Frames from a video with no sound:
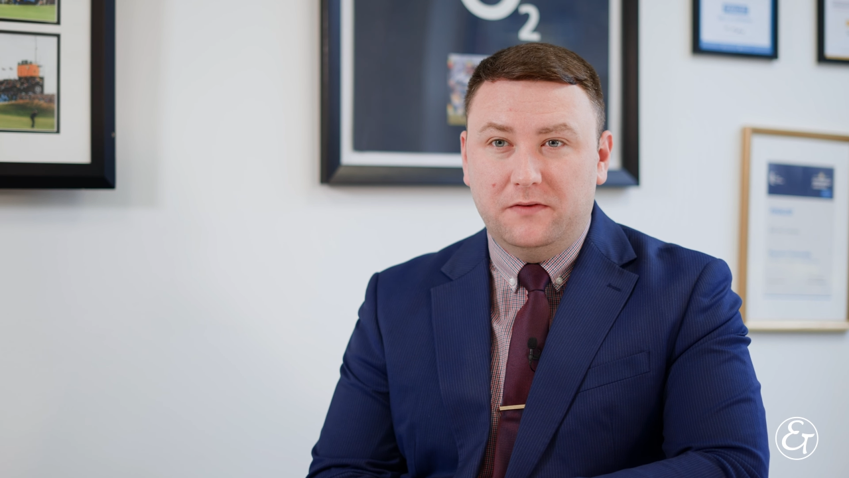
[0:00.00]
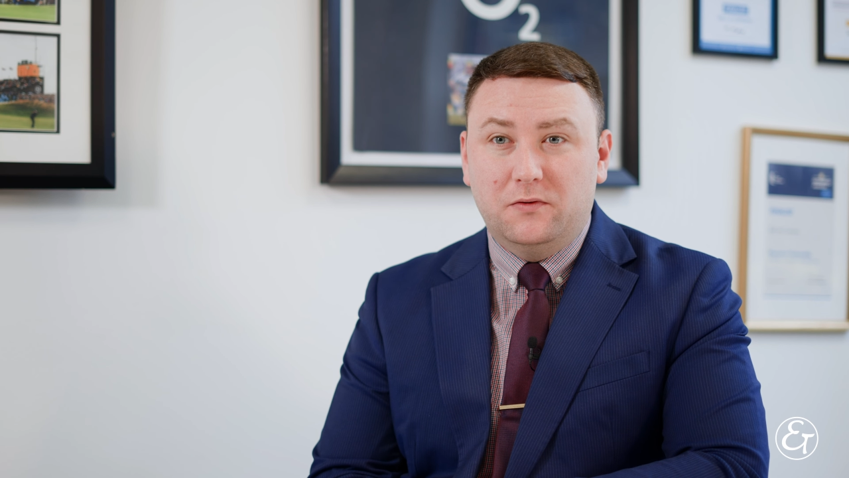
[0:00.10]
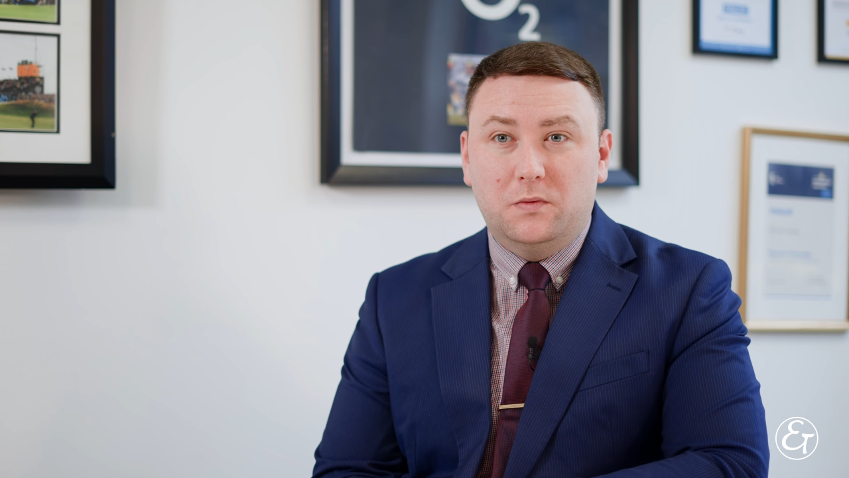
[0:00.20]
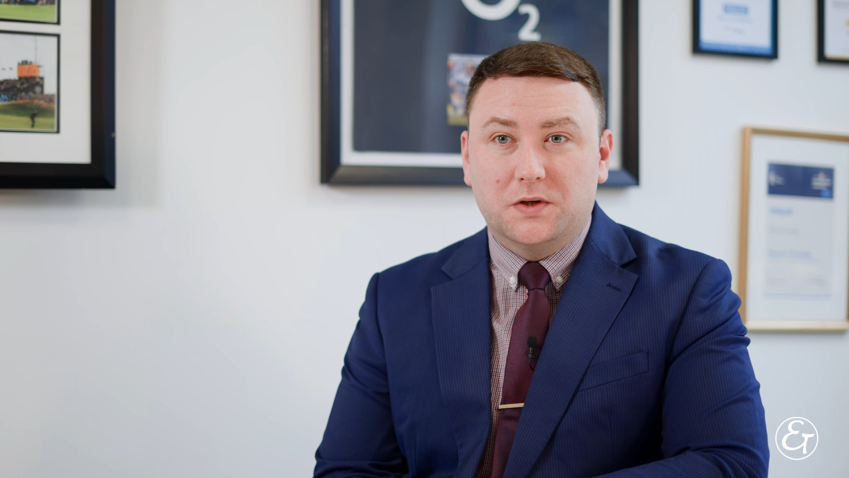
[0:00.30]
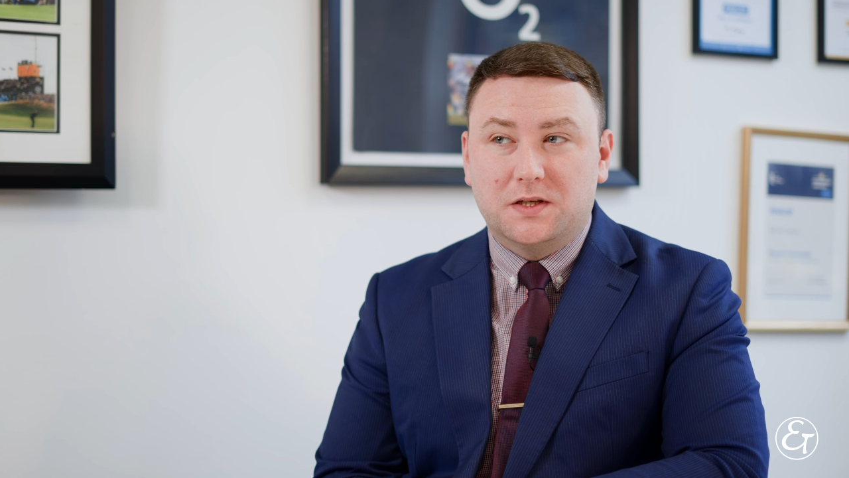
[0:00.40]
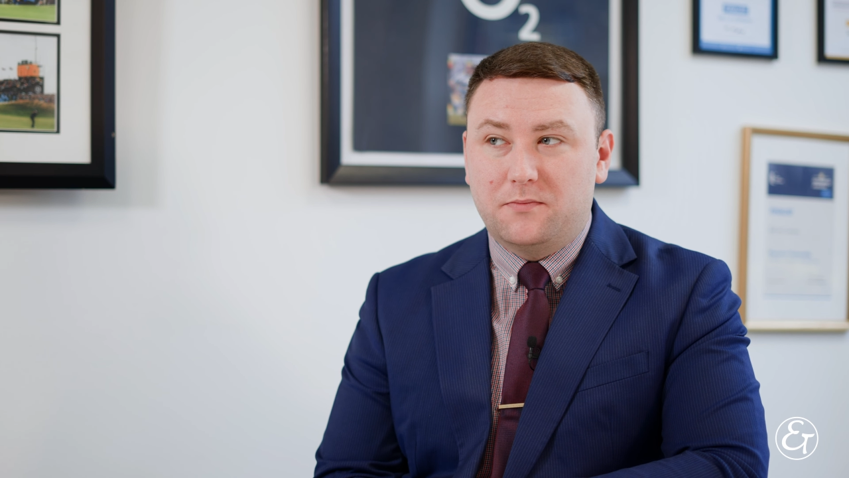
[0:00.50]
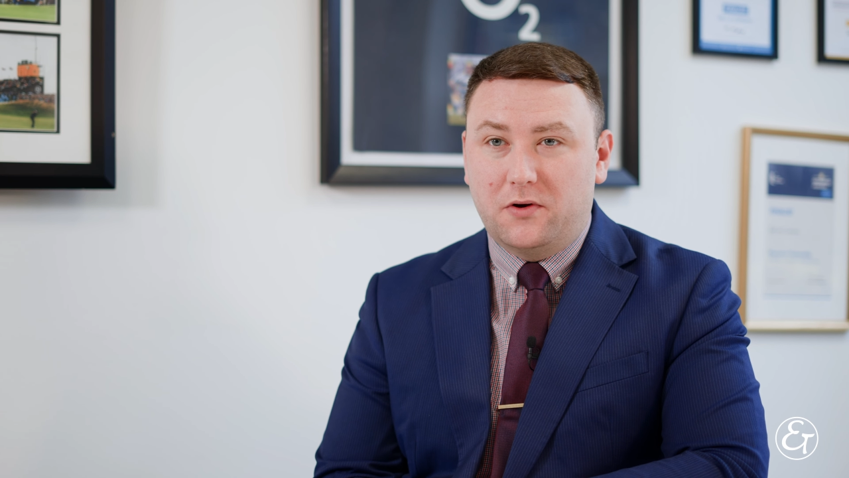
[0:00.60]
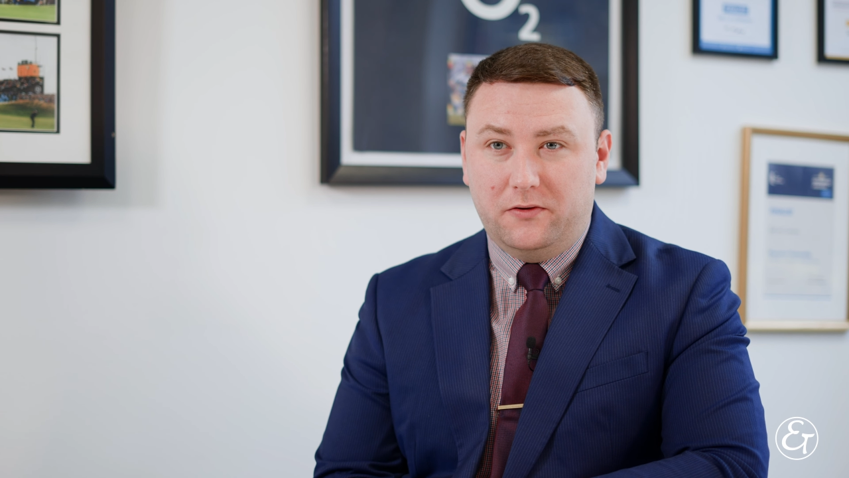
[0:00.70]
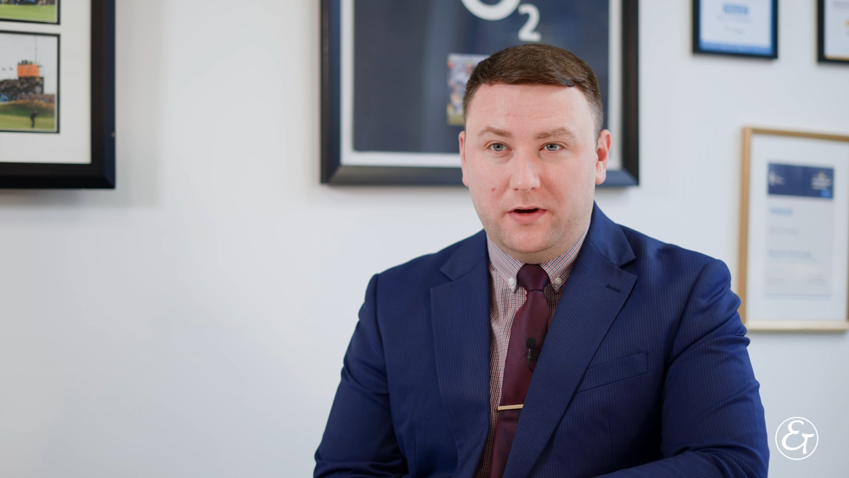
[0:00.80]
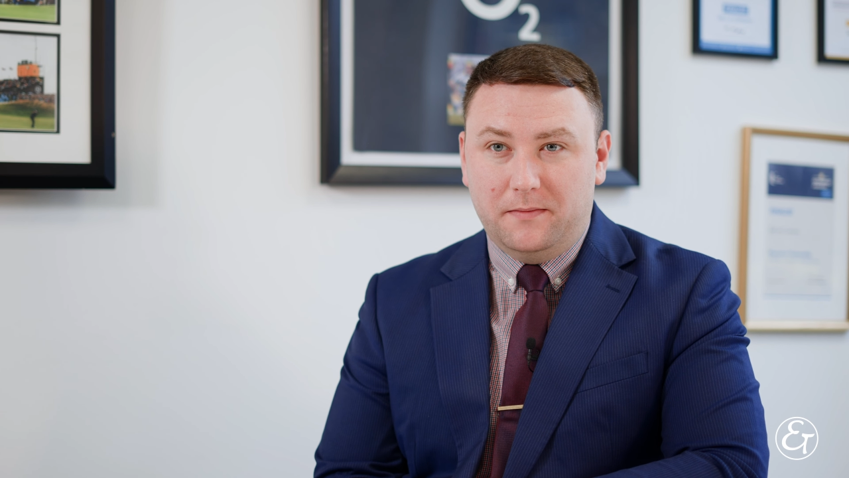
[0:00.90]
We've all watched the
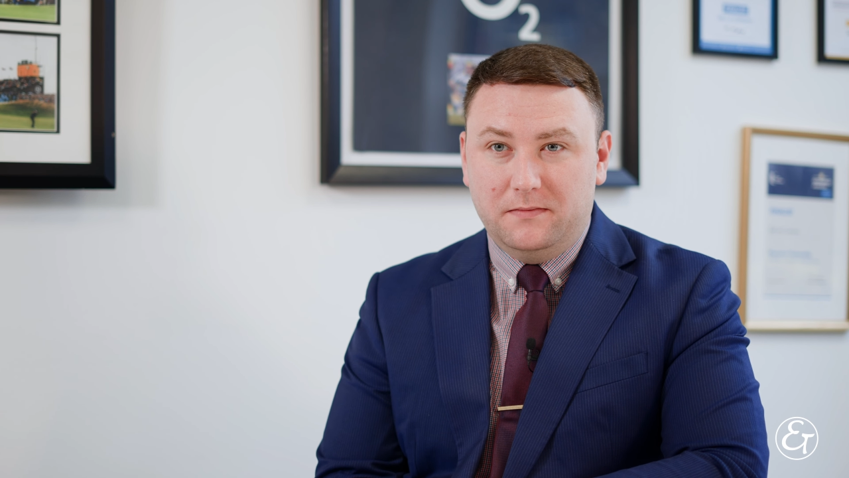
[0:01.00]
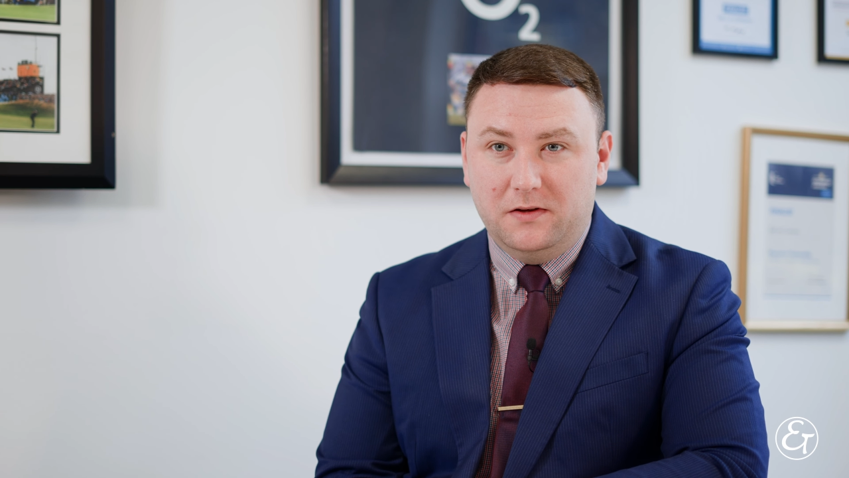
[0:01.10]
program,